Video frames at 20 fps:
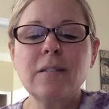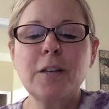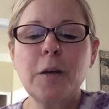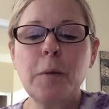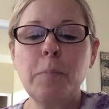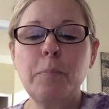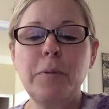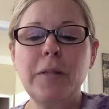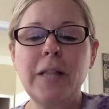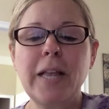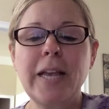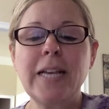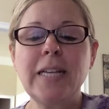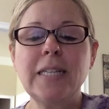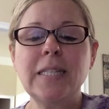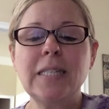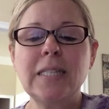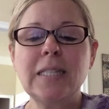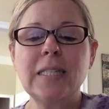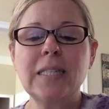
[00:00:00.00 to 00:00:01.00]

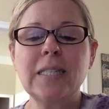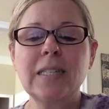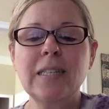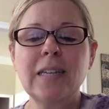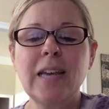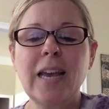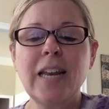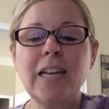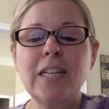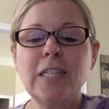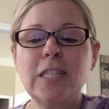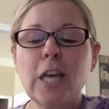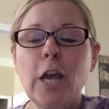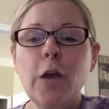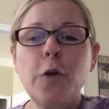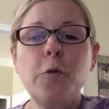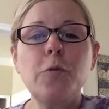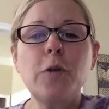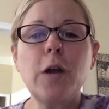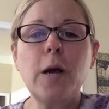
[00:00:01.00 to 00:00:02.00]
complaints, and his
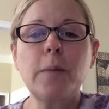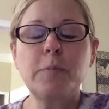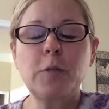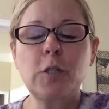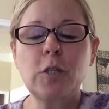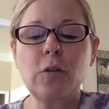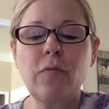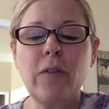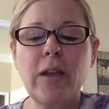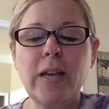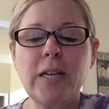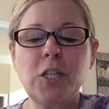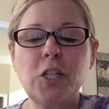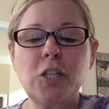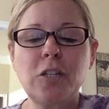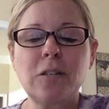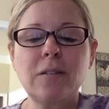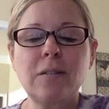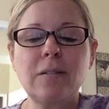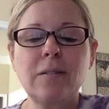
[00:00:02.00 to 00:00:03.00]
own
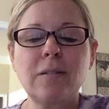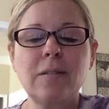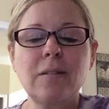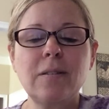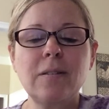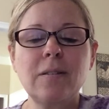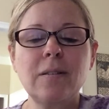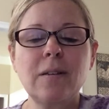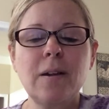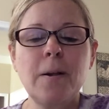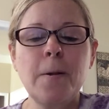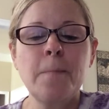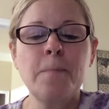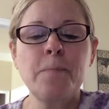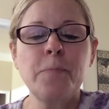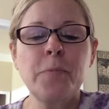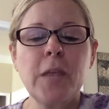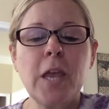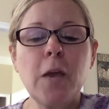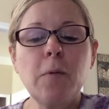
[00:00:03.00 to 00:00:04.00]
observations.
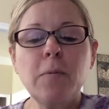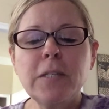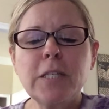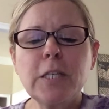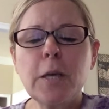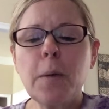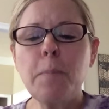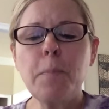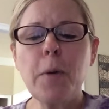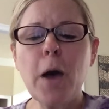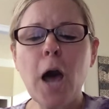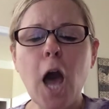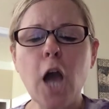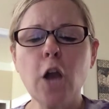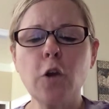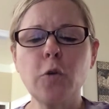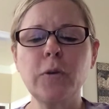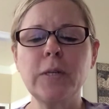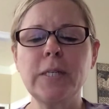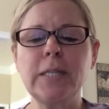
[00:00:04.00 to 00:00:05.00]
It was
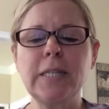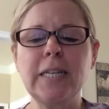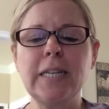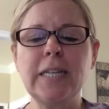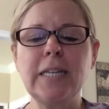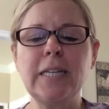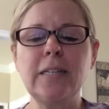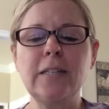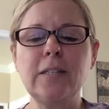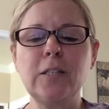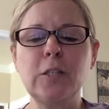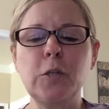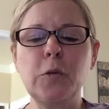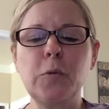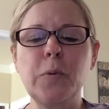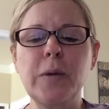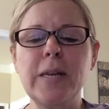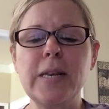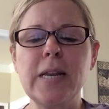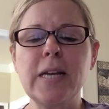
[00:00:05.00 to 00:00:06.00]
Hippocrates
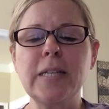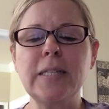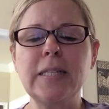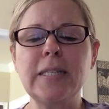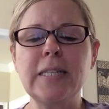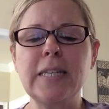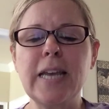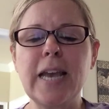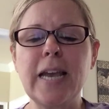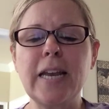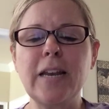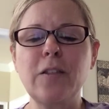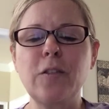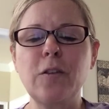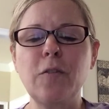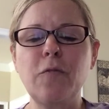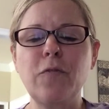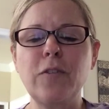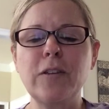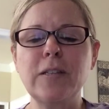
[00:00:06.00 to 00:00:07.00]
who enunciated
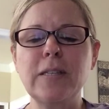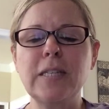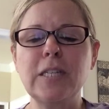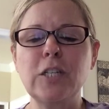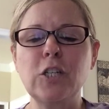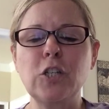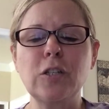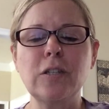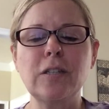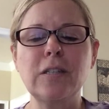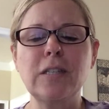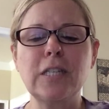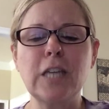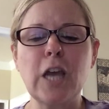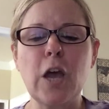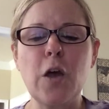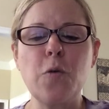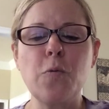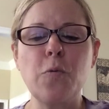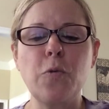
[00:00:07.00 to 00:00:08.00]
the physician's
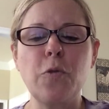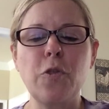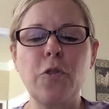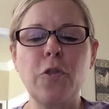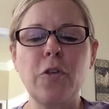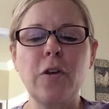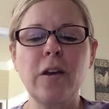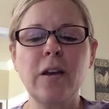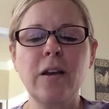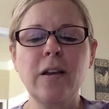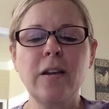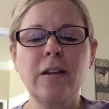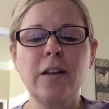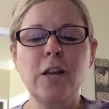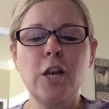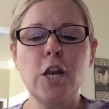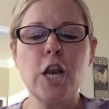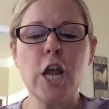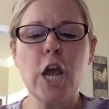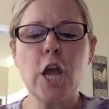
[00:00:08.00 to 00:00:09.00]
oath
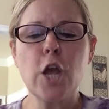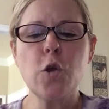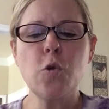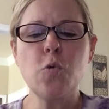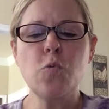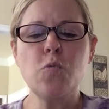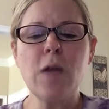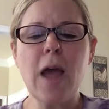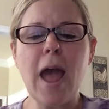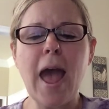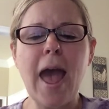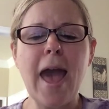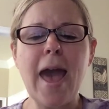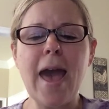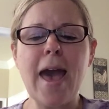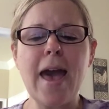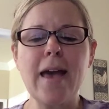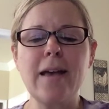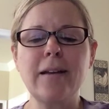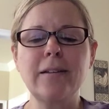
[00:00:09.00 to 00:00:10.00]
known
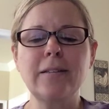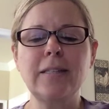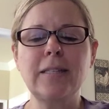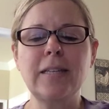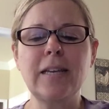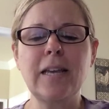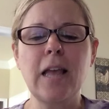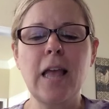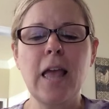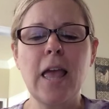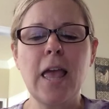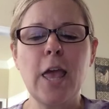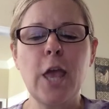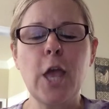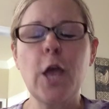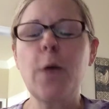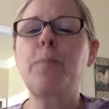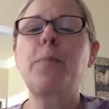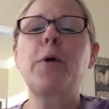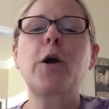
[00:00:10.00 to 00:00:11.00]
as the
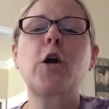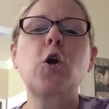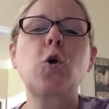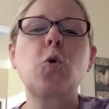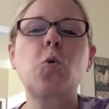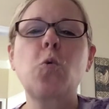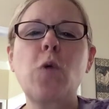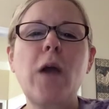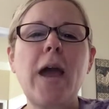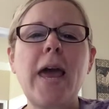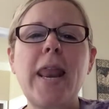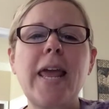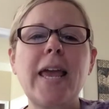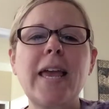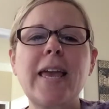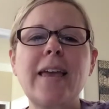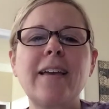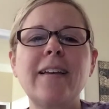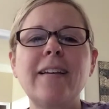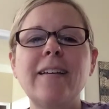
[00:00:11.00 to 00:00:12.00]
Hippocratic
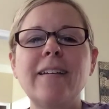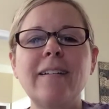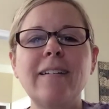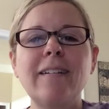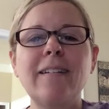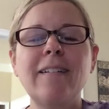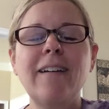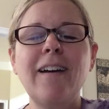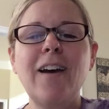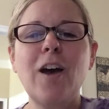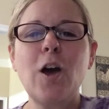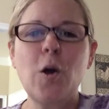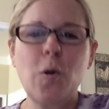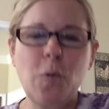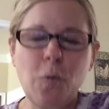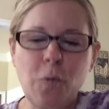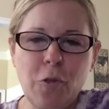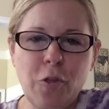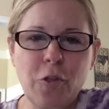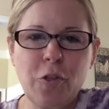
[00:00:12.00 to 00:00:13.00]

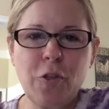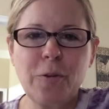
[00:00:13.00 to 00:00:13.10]
Oath.